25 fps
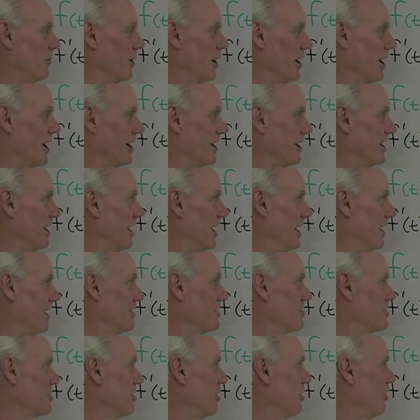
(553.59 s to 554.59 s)
what I
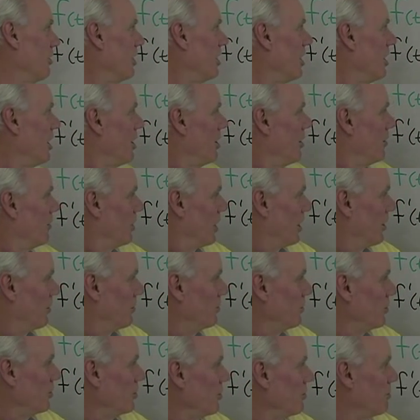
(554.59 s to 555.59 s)
get. So uh,
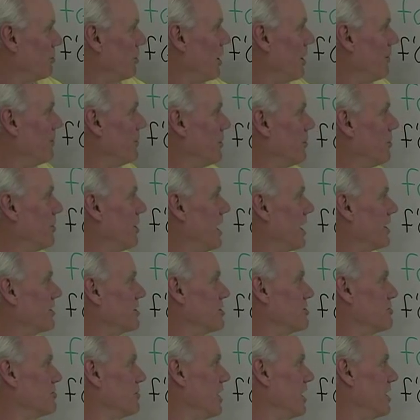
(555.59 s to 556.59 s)
real good problem to
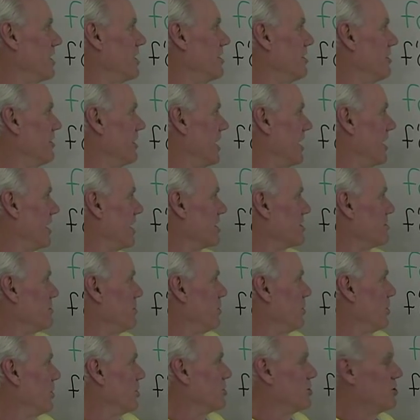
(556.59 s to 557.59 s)
practice right here, that
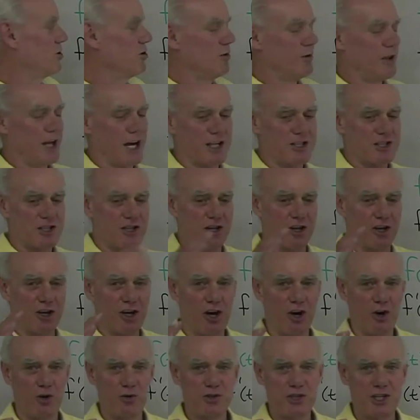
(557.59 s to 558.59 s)
exponent 2, that's the
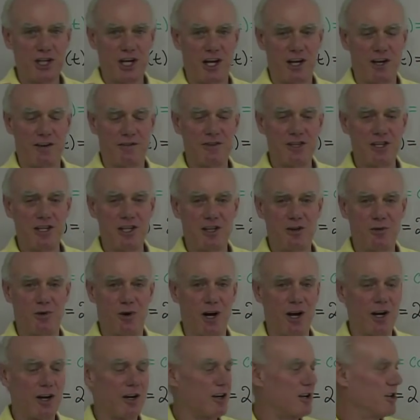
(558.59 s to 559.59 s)
cosine of t
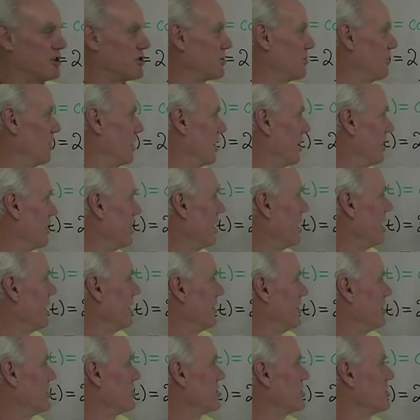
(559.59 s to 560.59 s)
quantity squared.
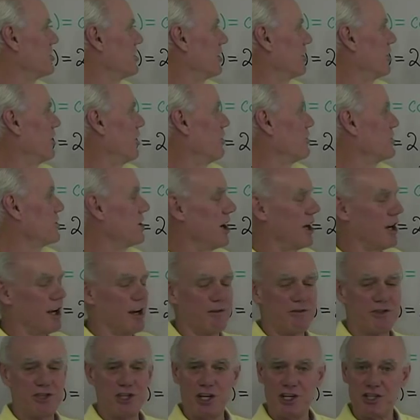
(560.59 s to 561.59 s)
This is the cosine
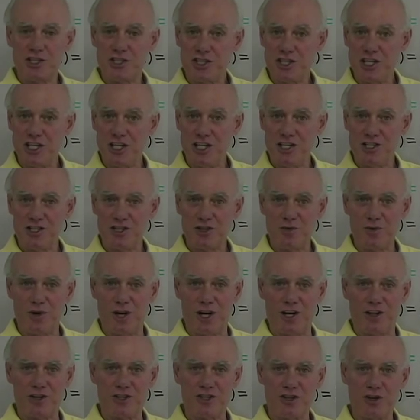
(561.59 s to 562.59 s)
of just t
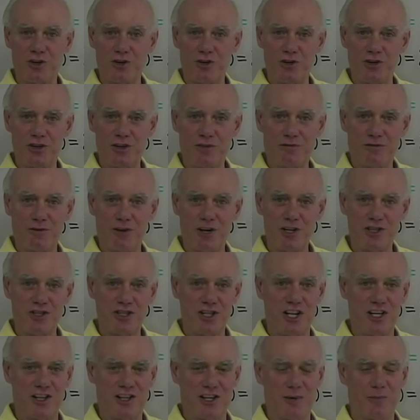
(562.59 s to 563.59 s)
squared, so you
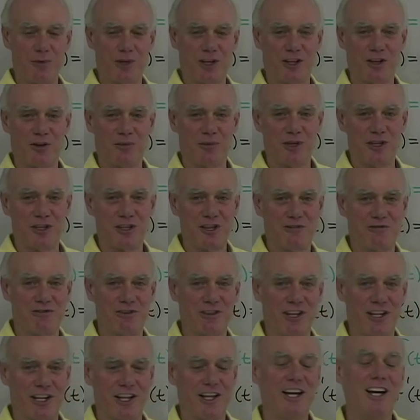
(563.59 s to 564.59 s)
differentiate them a little bit
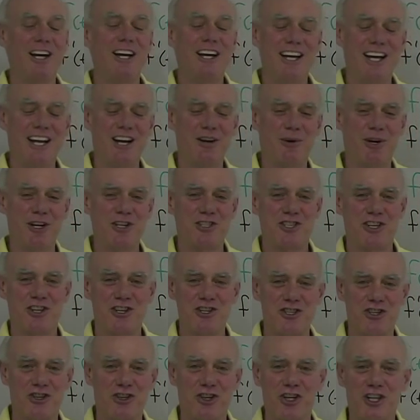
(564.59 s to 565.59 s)
differently. Anyways,
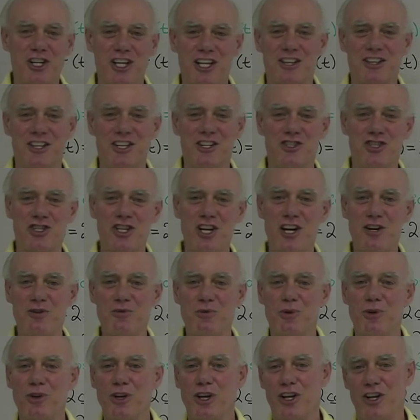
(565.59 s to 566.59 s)
there's a look at the chain
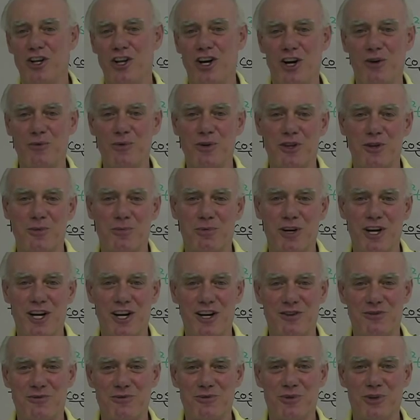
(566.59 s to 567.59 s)
rule along with the
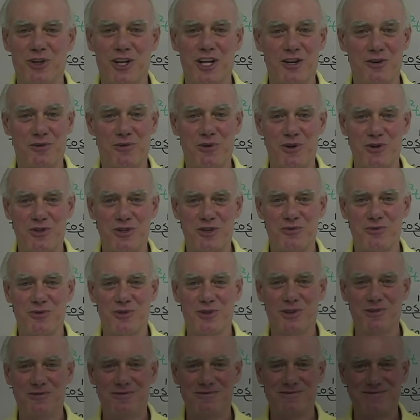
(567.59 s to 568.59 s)
product rule and quotient
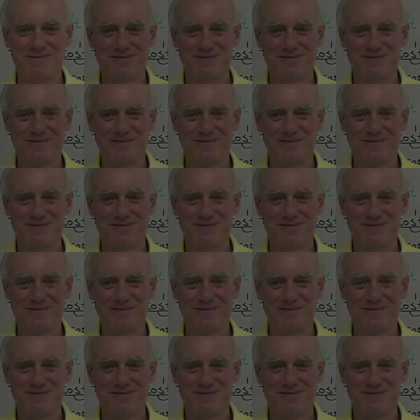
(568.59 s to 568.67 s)
rule.